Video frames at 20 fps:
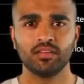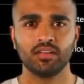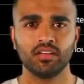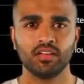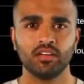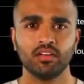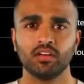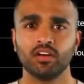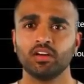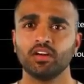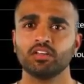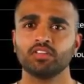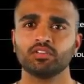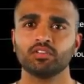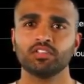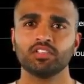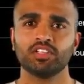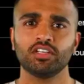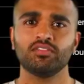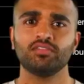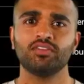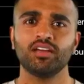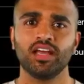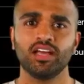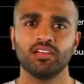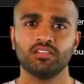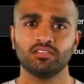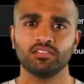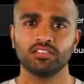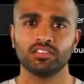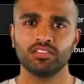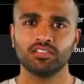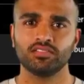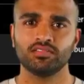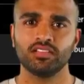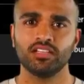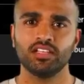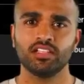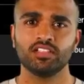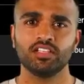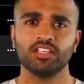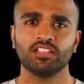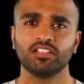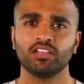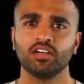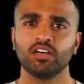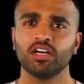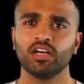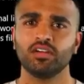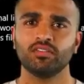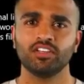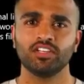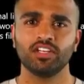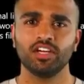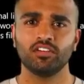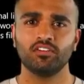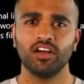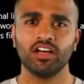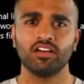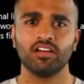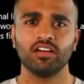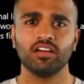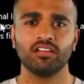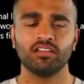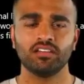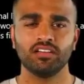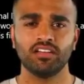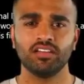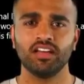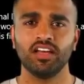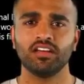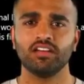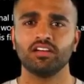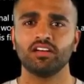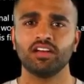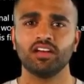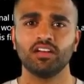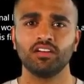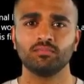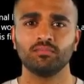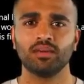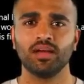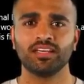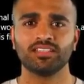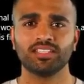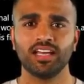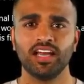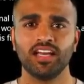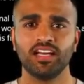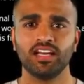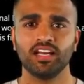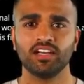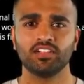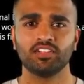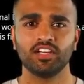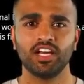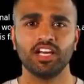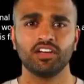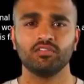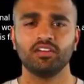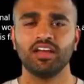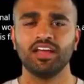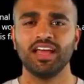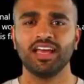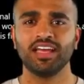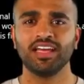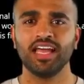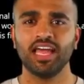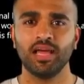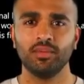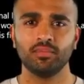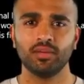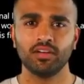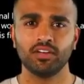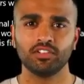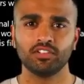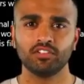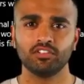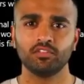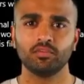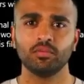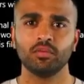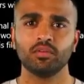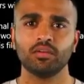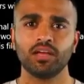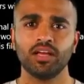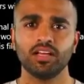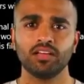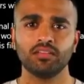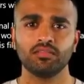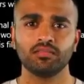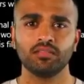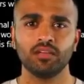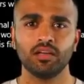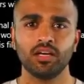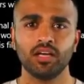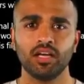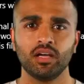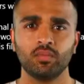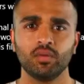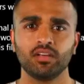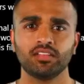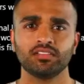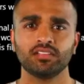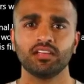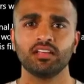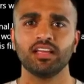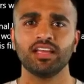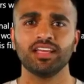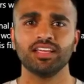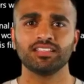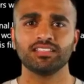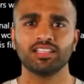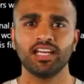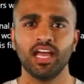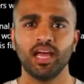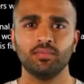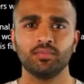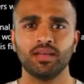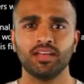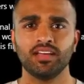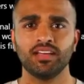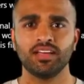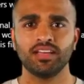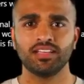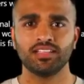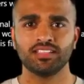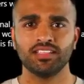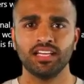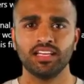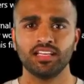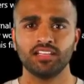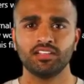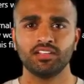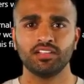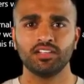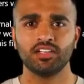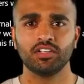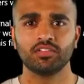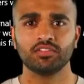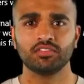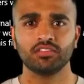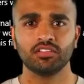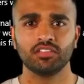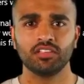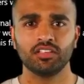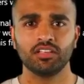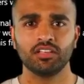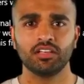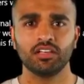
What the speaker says: You can also share files. Just click on the share icon, then click on plus icon generate and copy the shareable link. Once the link is copied, send it to the user.